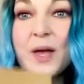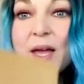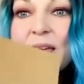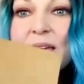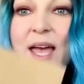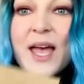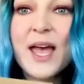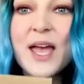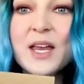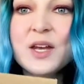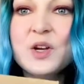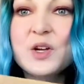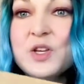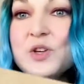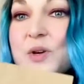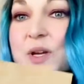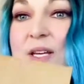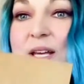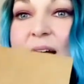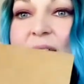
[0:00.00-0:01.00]
again,
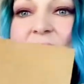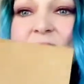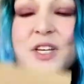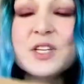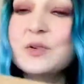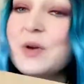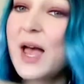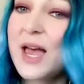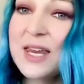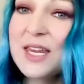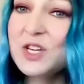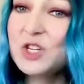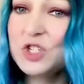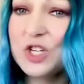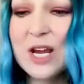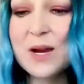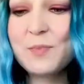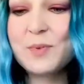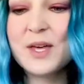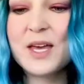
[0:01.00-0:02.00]
you can kind of do any
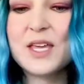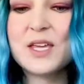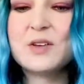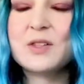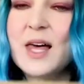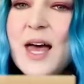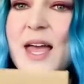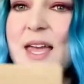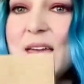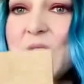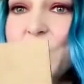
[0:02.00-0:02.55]
shape that you like.